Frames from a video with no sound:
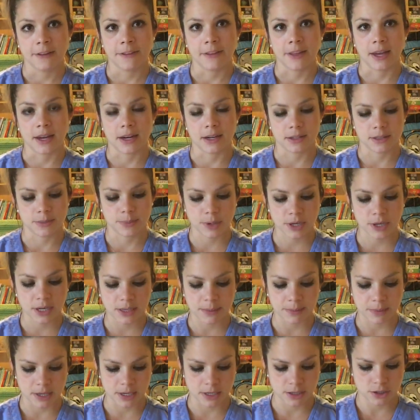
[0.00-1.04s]
that it's
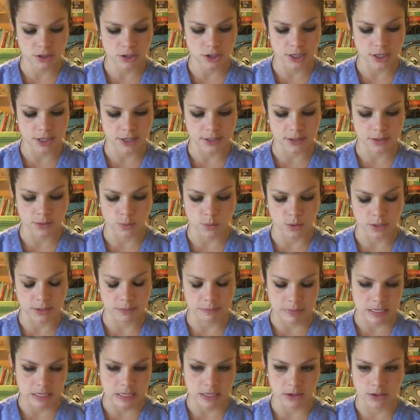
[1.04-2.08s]
pretty much just
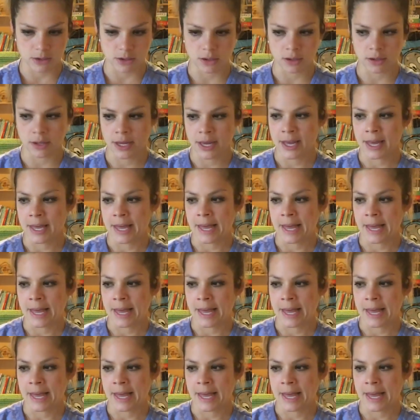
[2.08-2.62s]
one meal.